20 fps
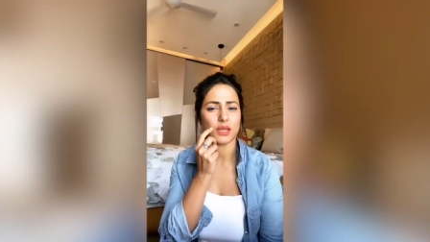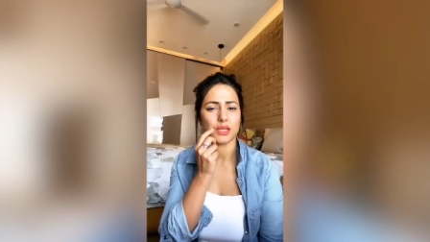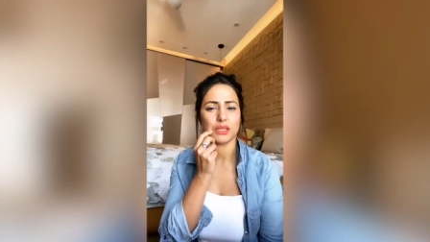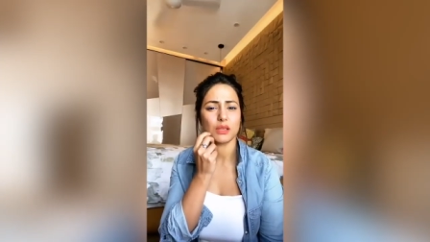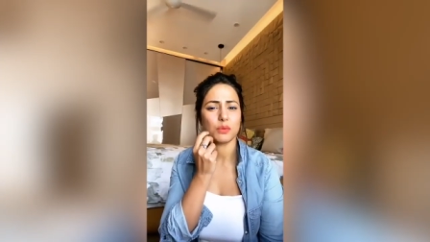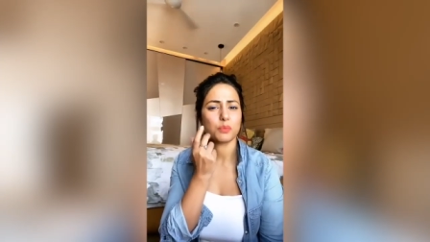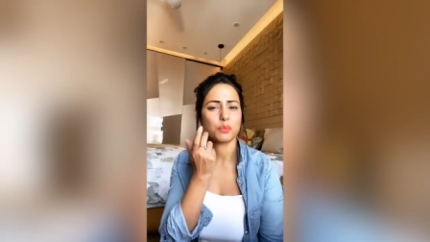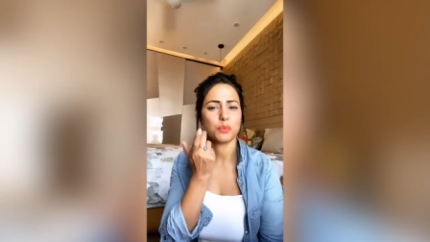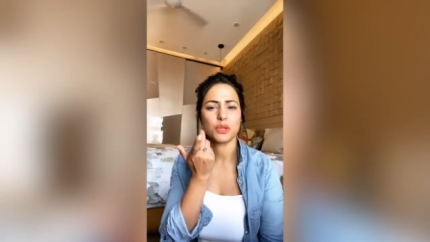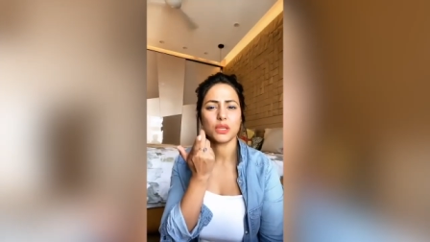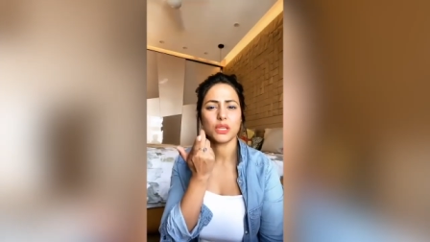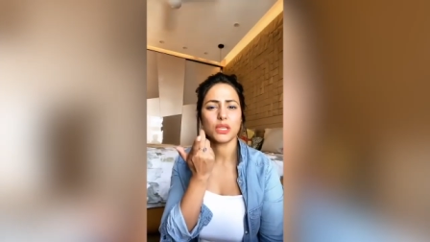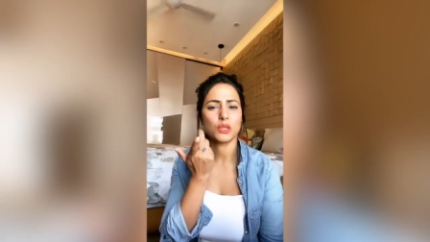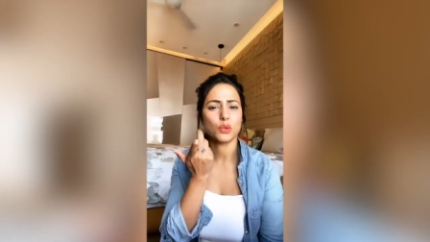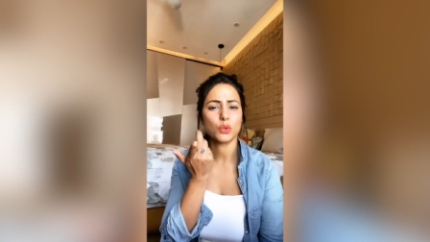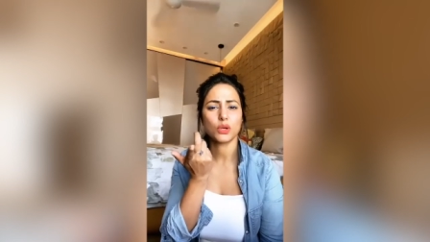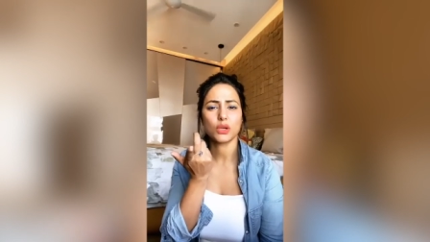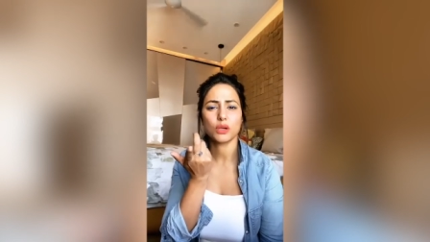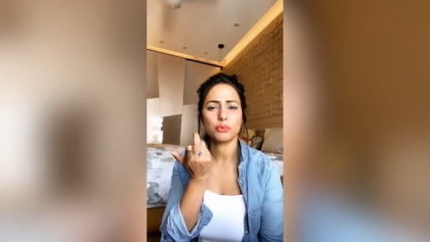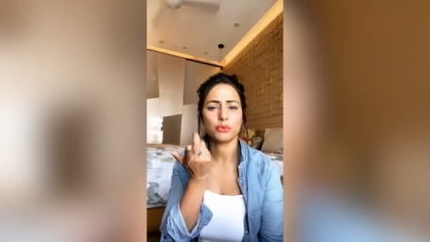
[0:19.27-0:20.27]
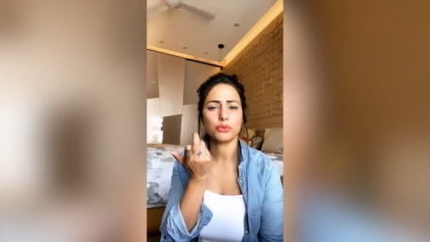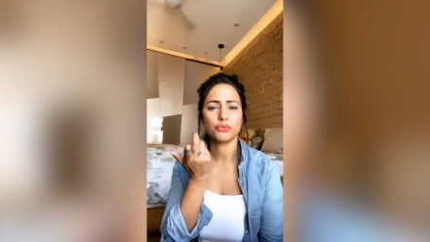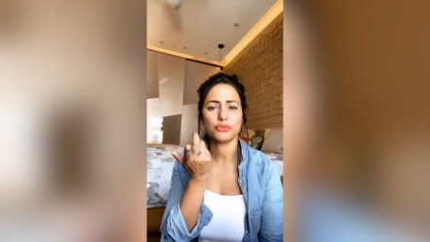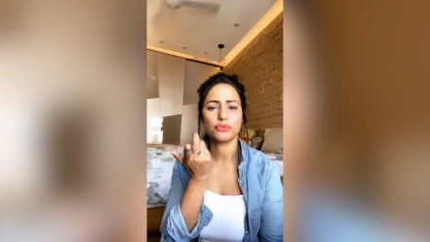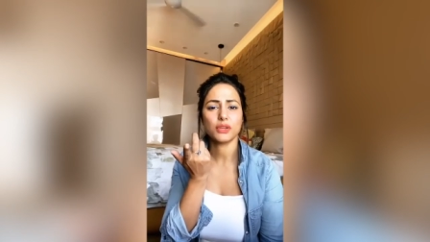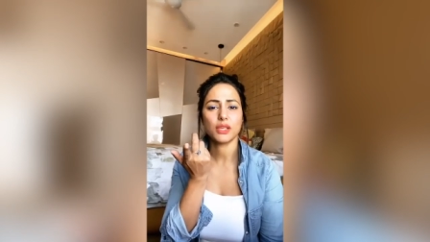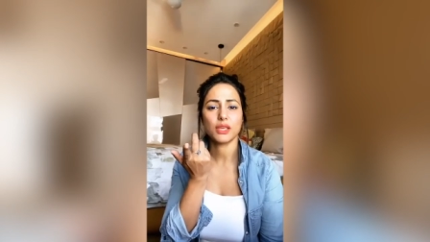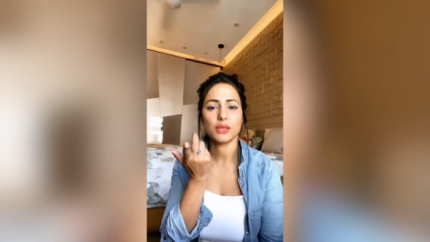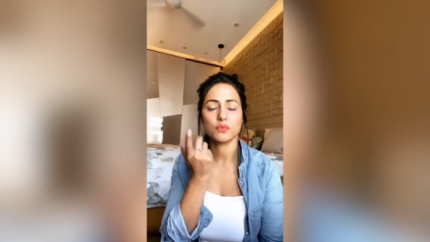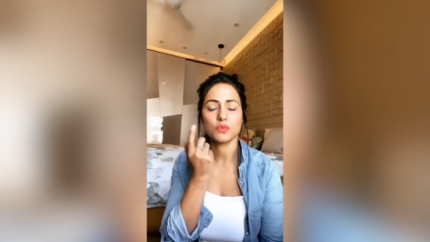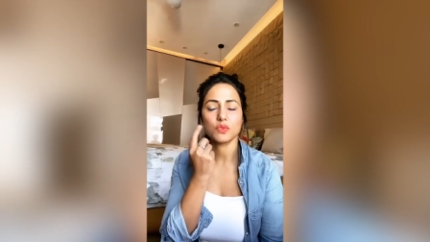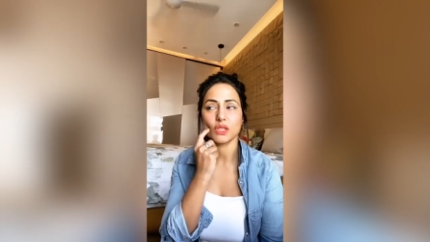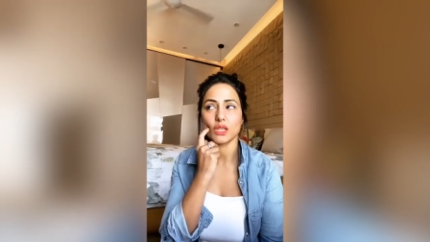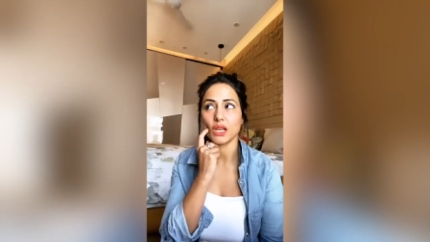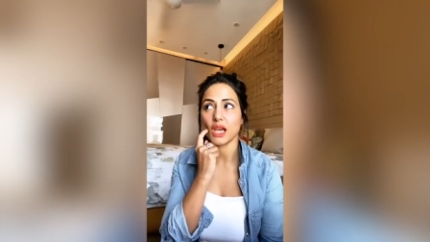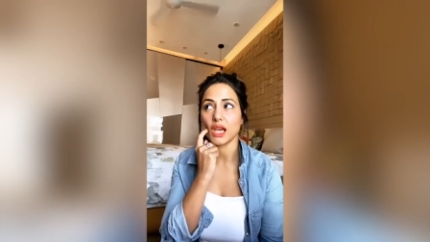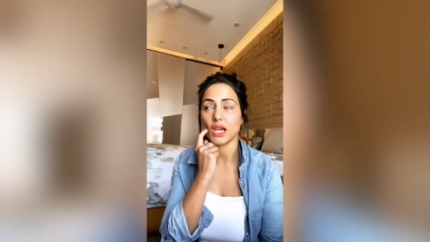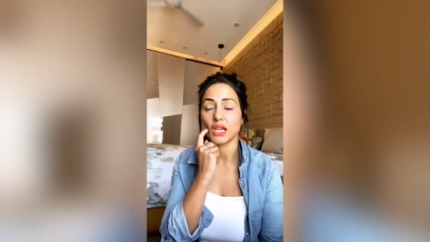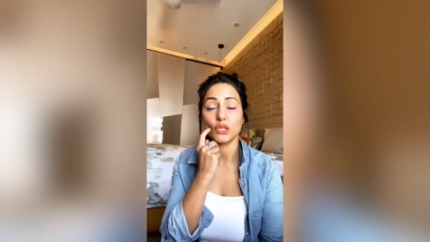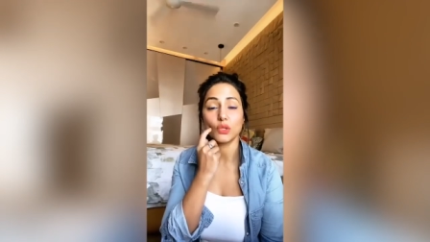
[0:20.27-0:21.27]
I think Pri took a couple of names
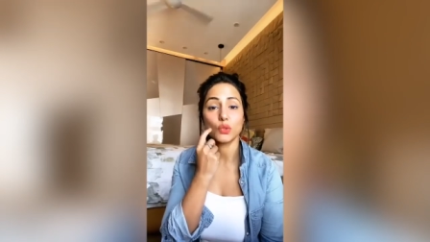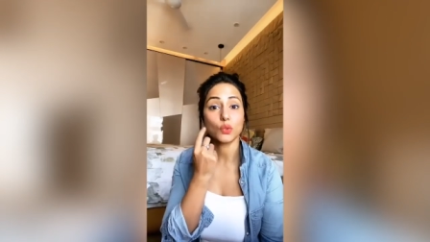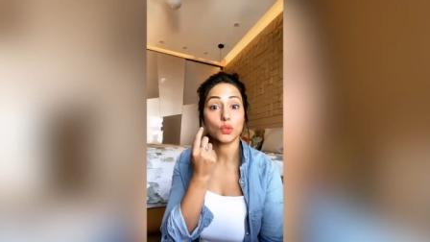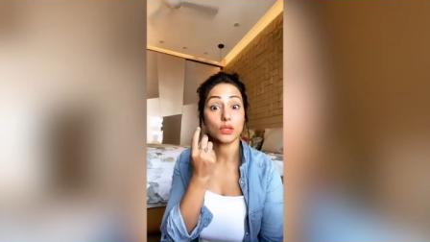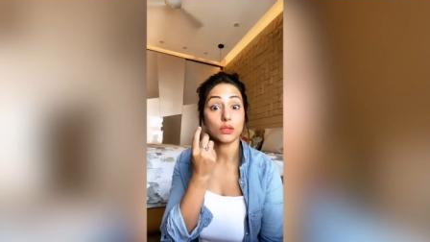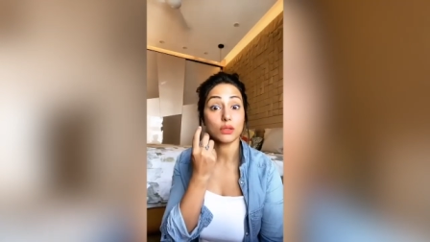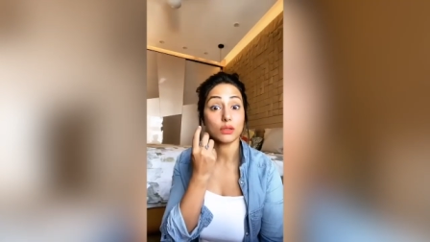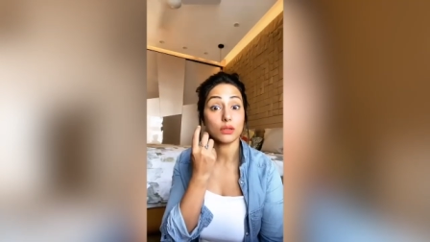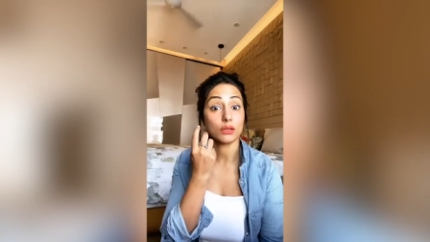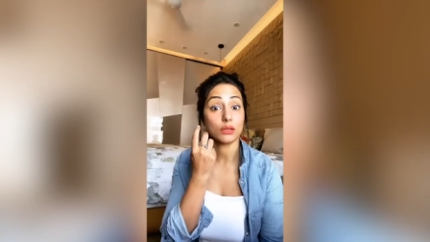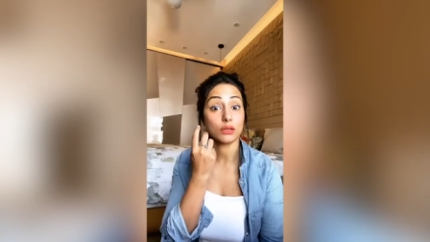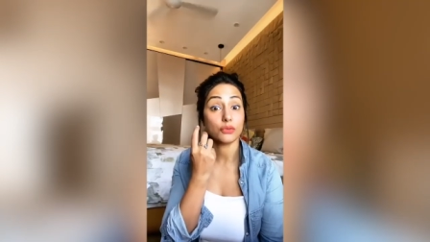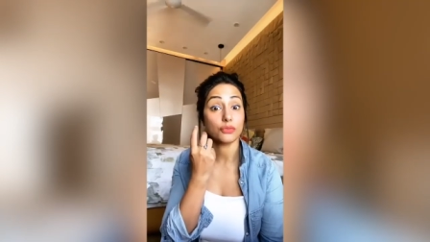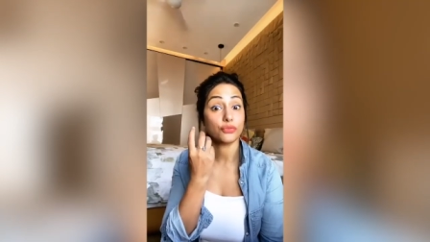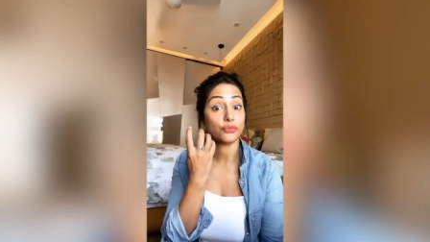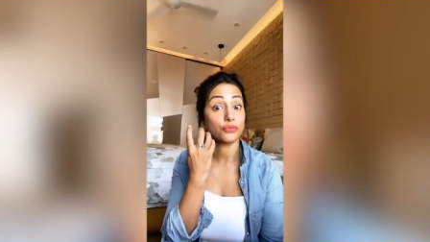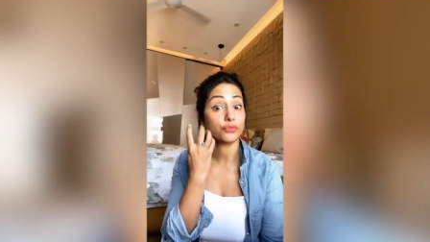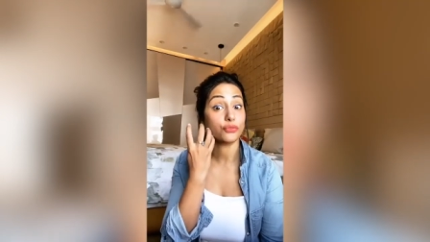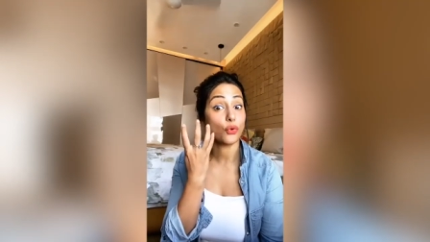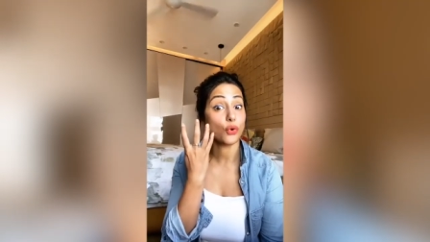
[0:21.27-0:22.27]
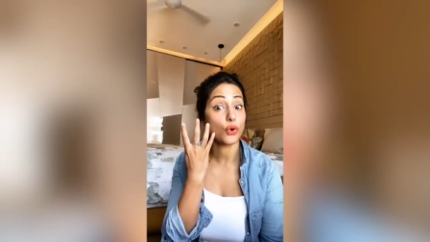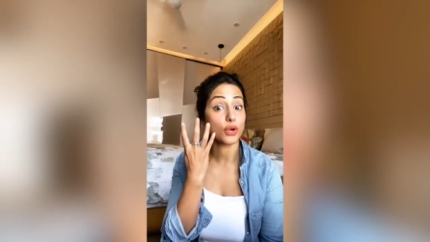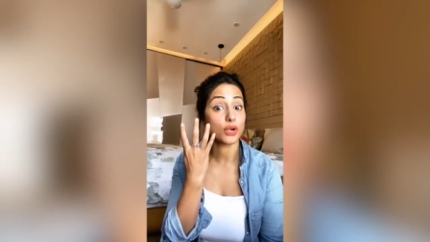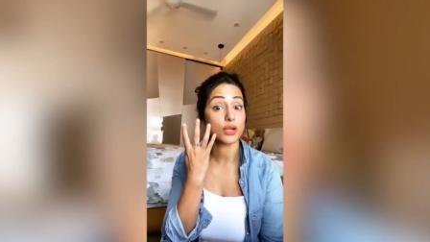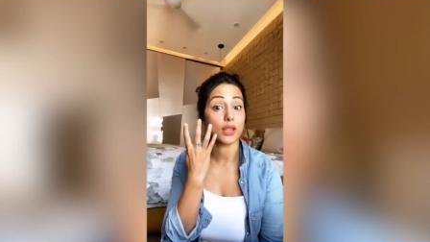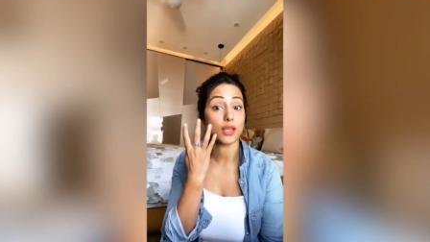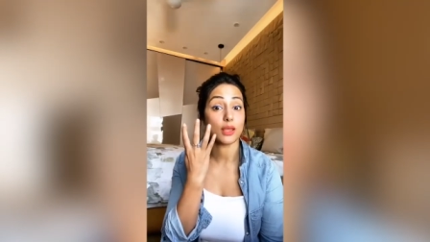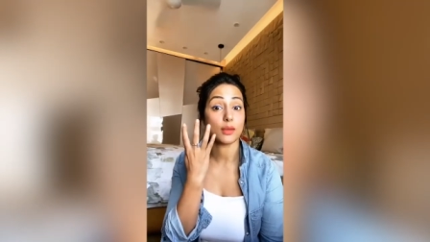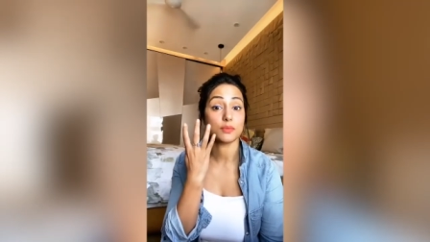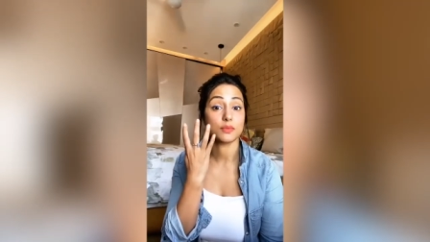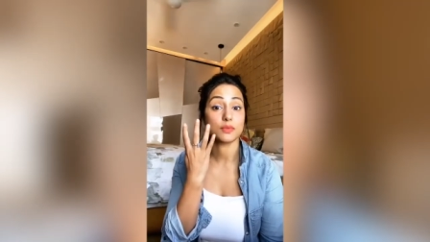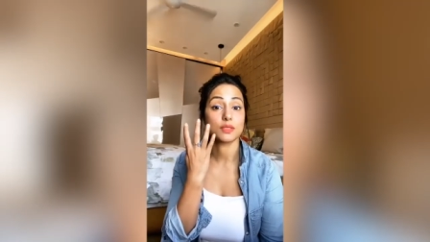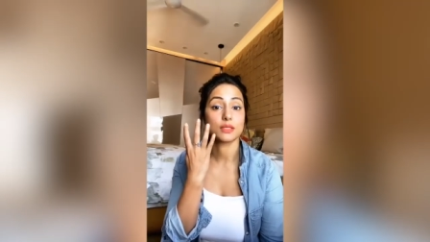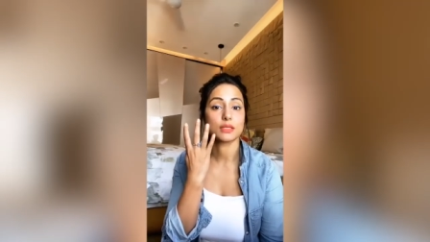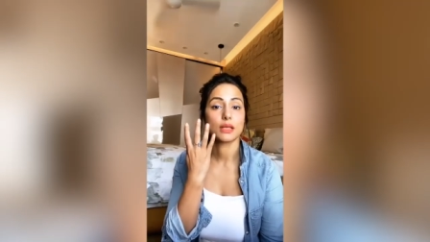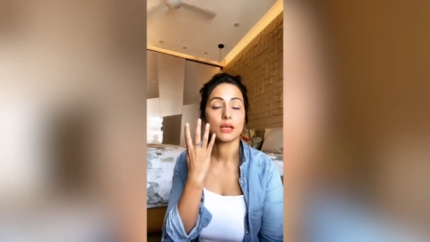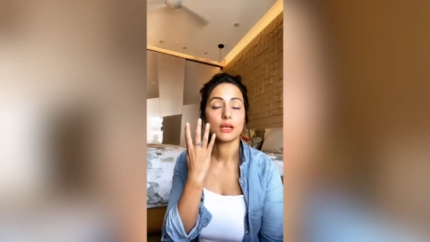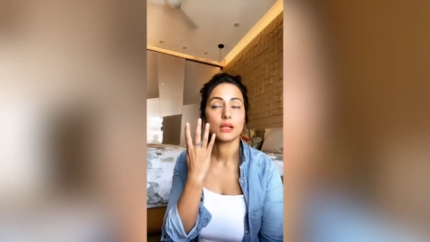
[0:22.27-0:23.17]
and I took four names,